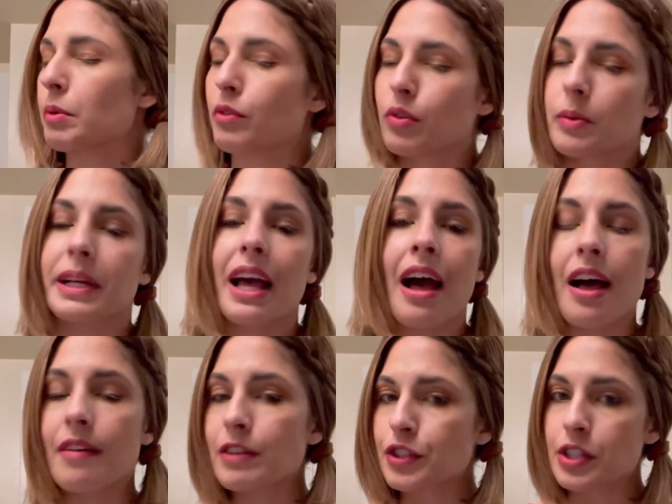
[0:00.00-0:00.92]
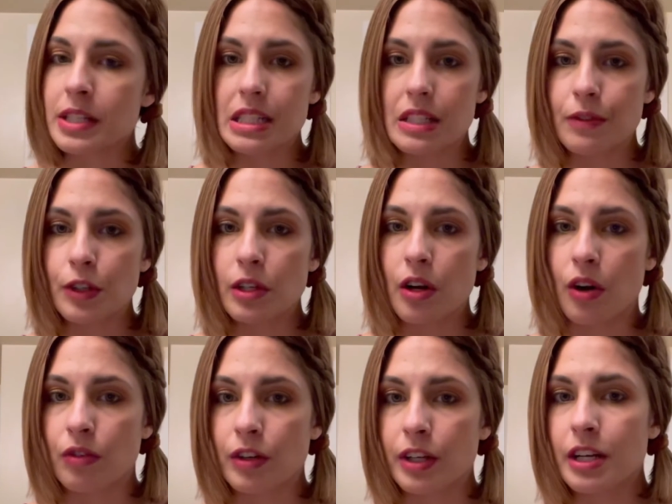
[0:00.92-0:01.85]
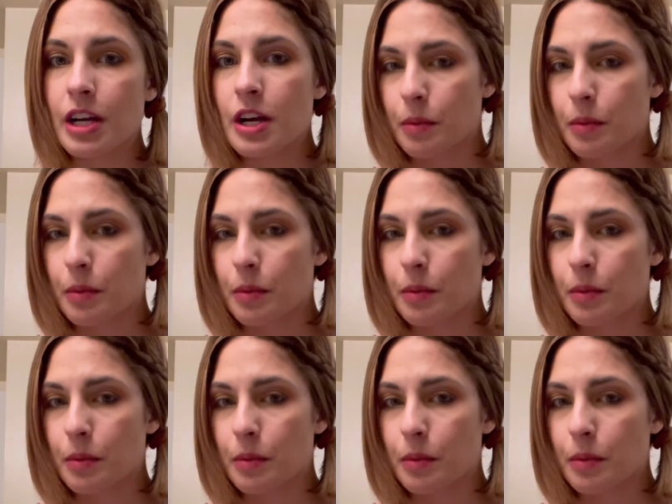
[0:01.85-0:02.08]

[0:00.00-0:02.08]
Before we ever transfer it over,